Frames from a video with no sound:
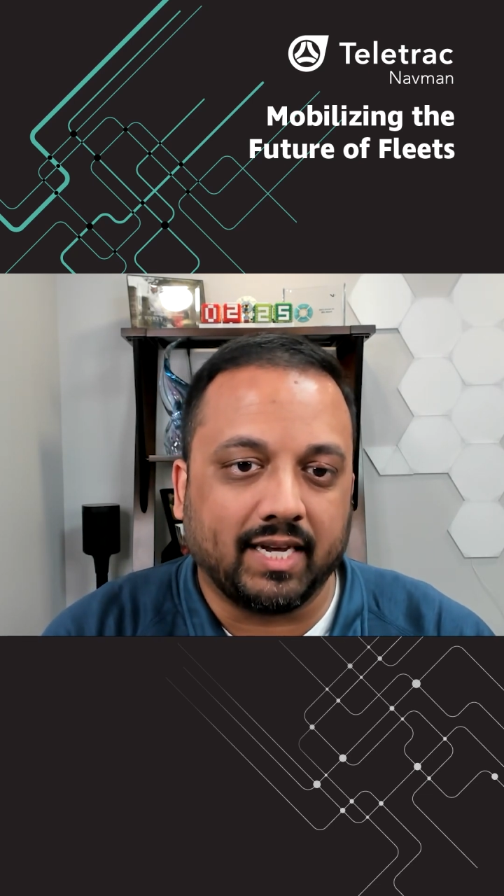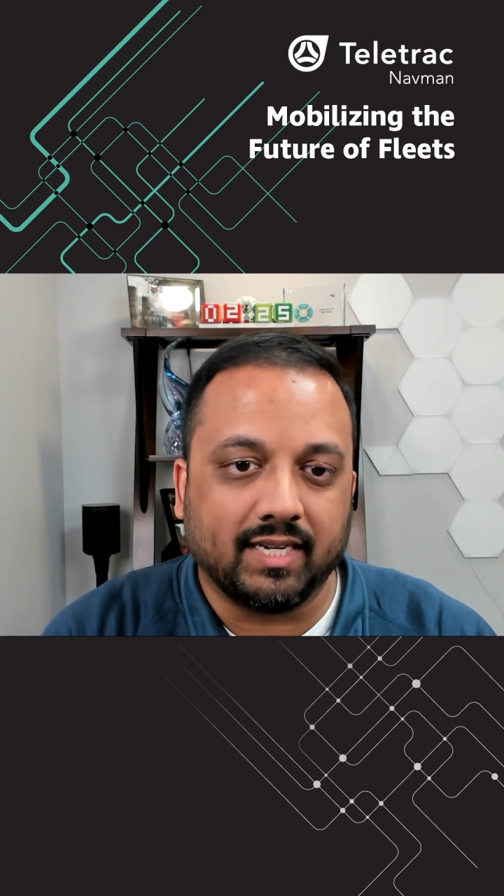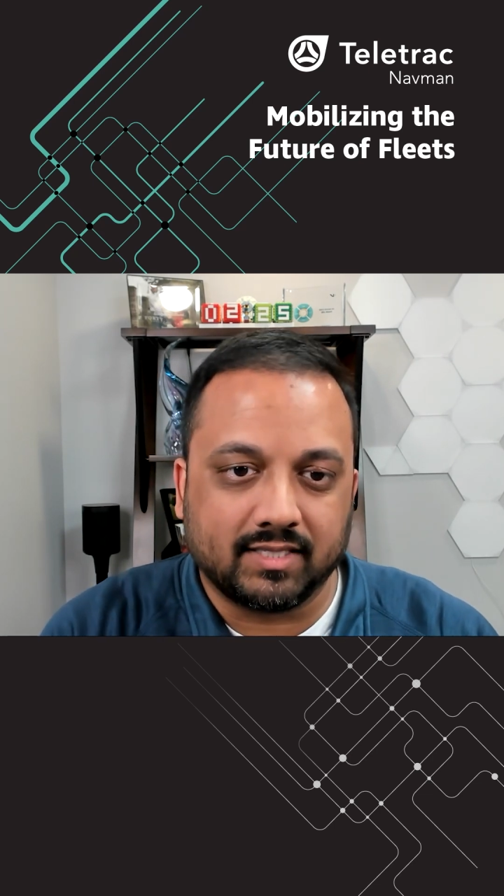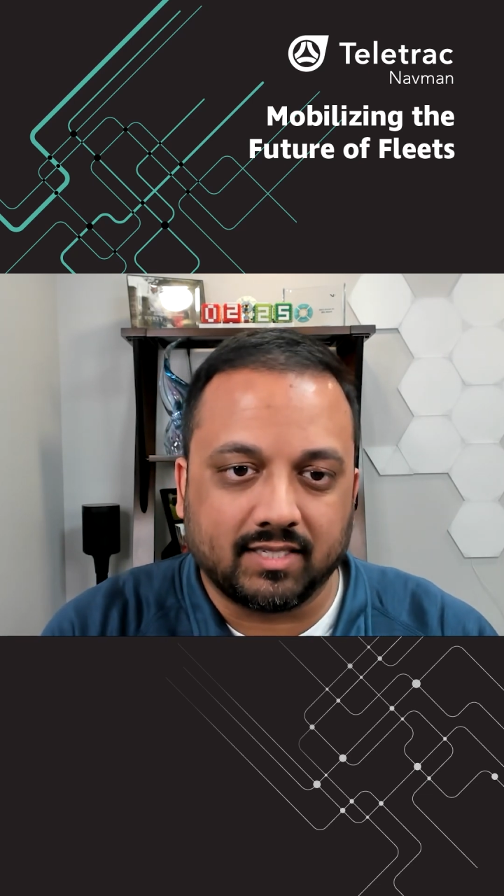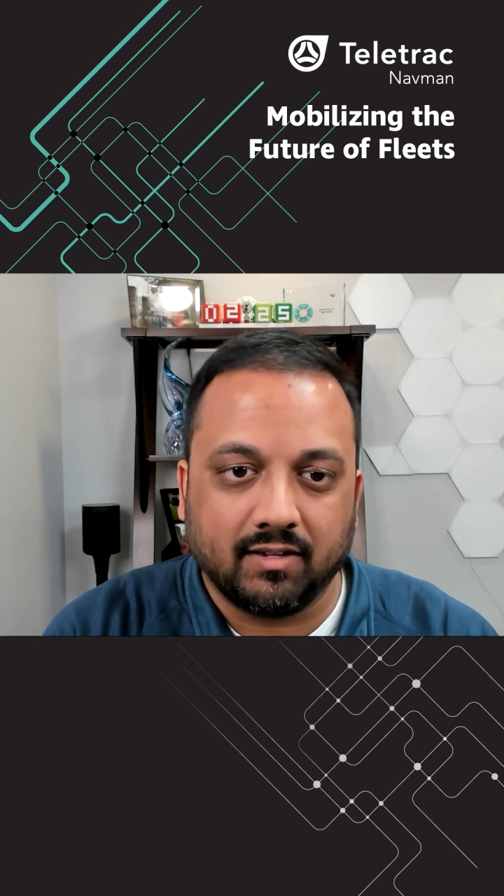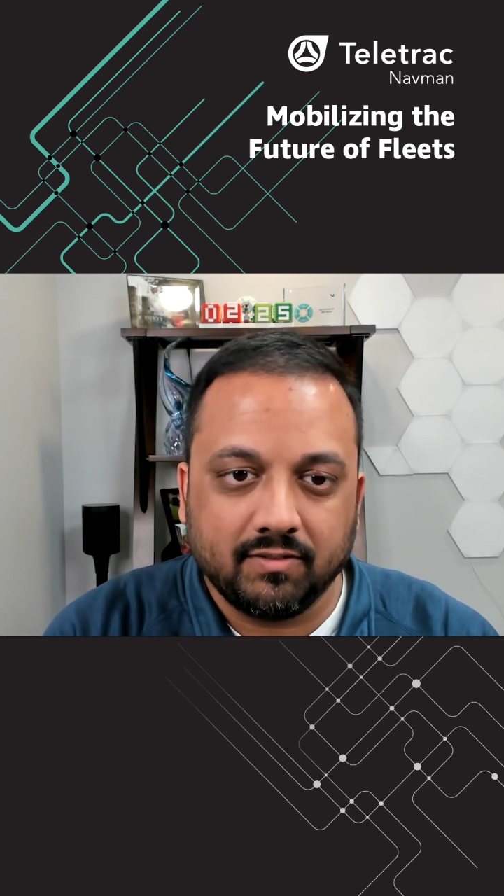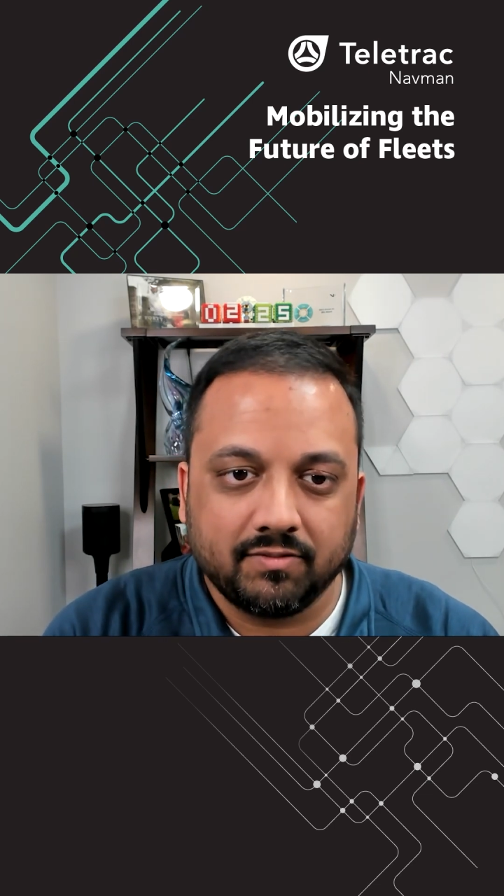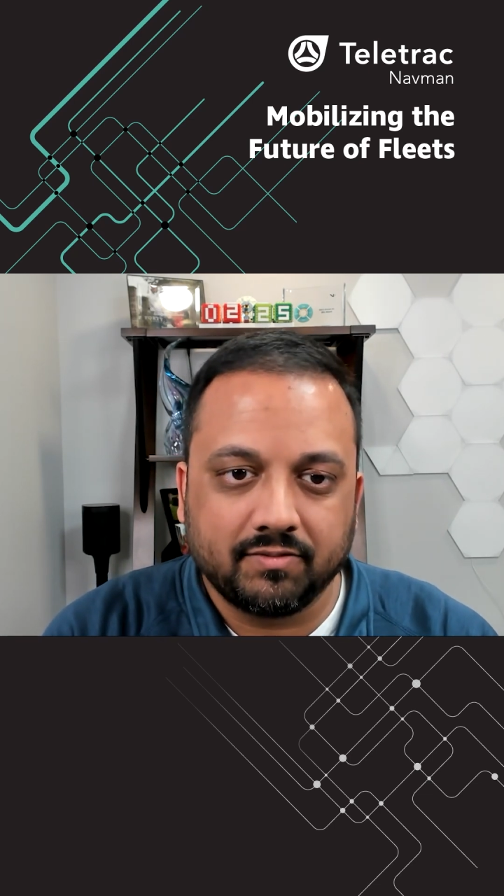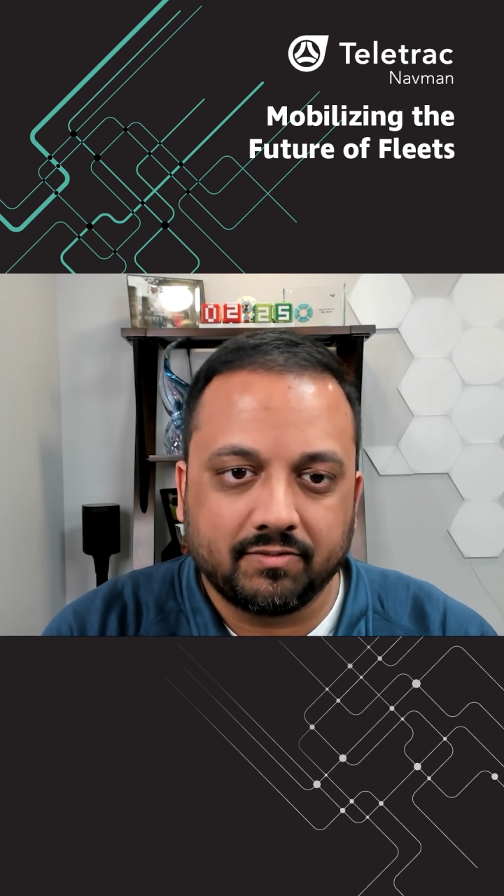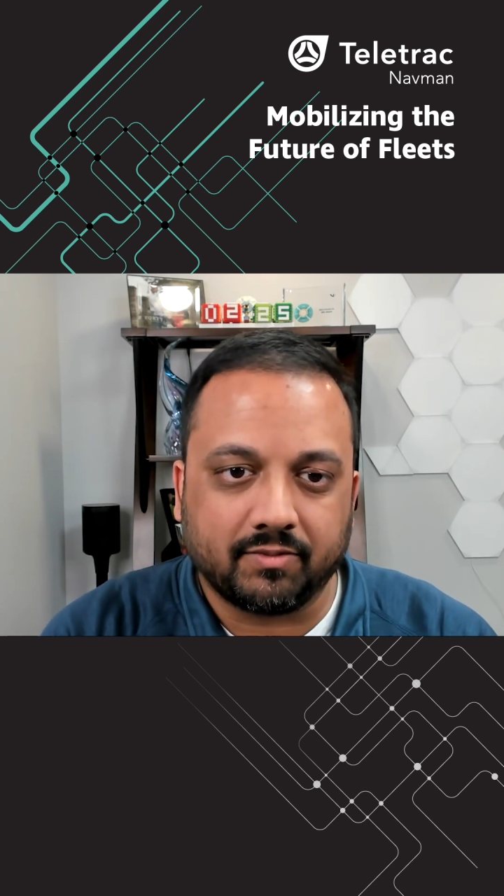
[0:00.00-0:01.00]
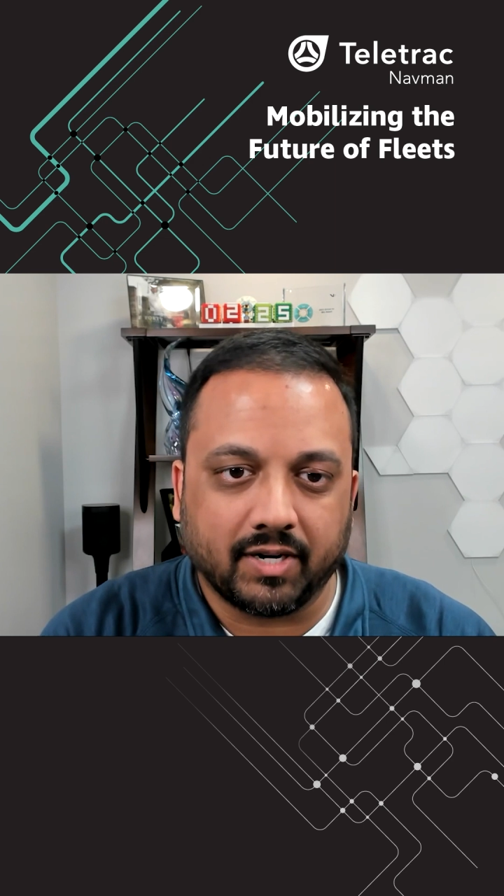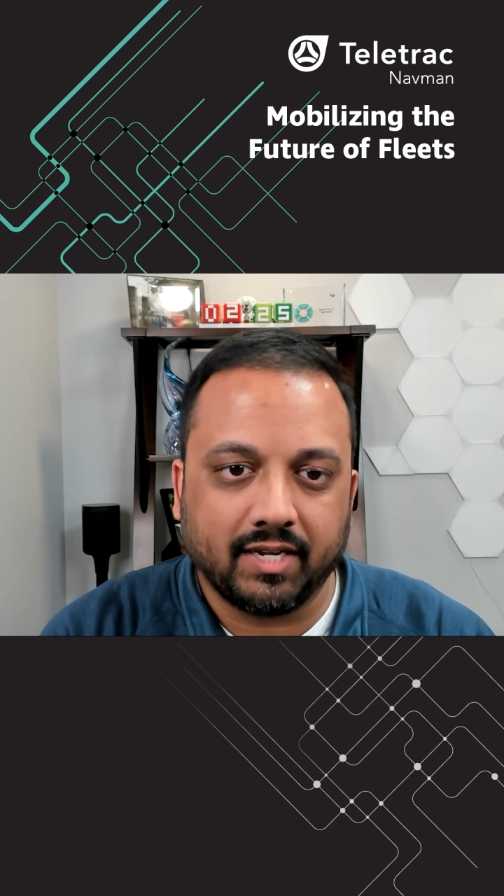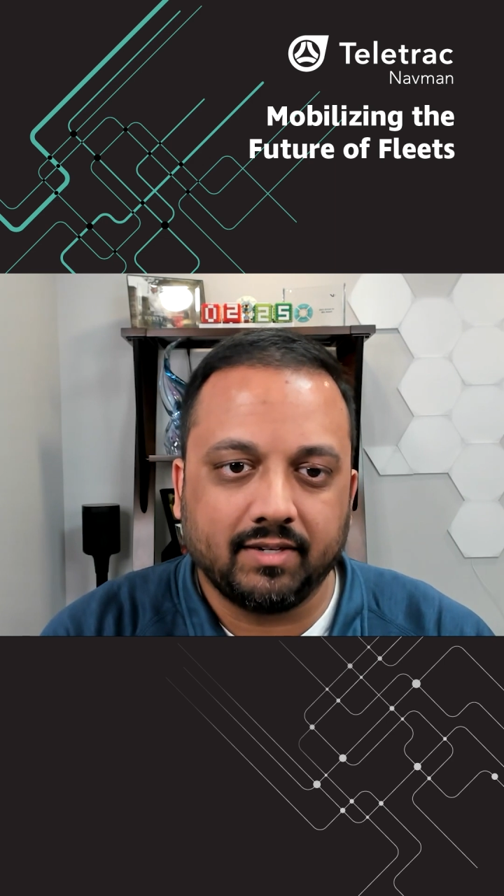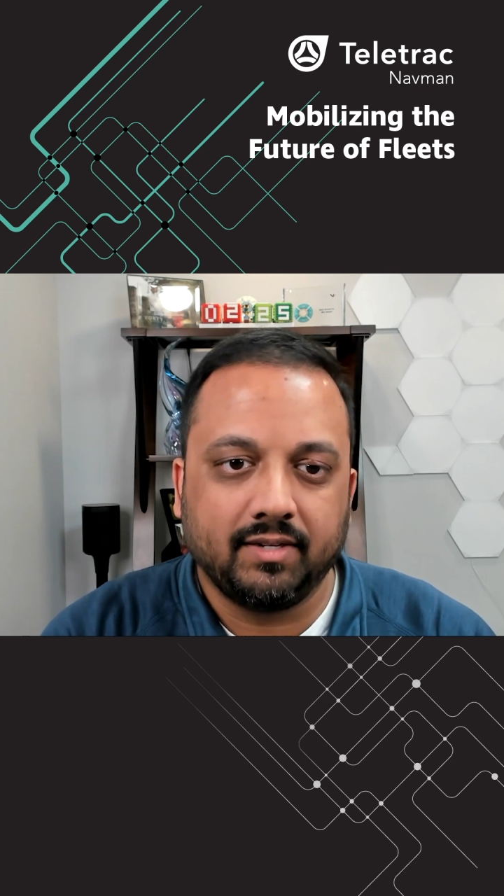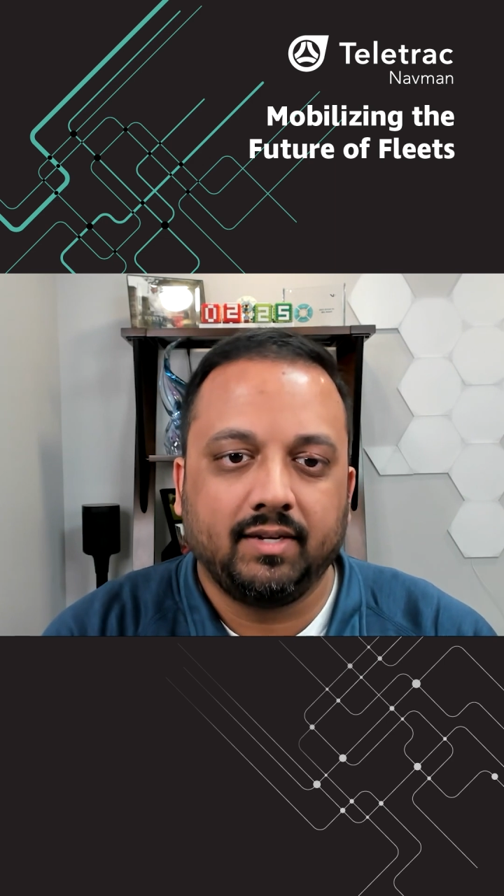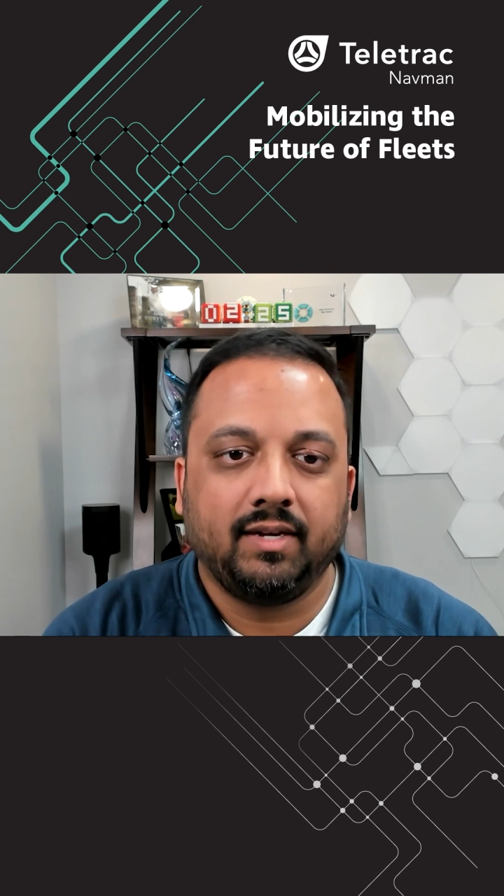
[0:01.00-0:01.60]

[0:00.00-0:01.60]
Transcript: by itself, right?